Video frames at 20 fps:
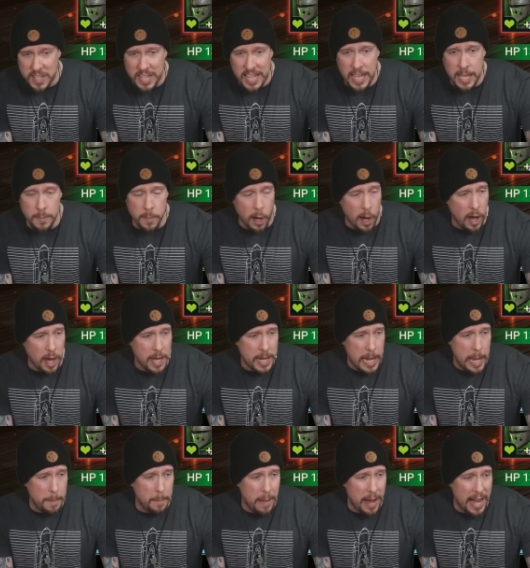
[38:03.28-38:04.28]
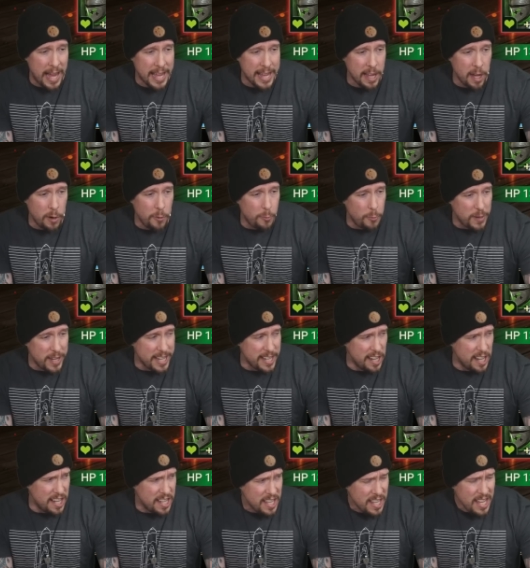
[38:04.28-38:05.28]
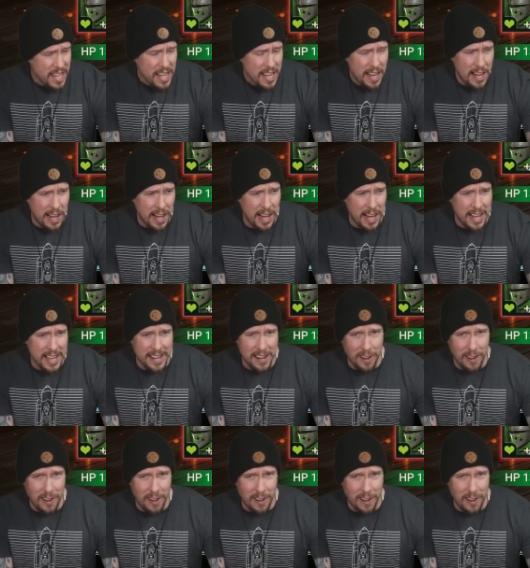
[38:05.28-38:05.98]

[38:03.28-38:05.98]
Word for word: team on my arena, an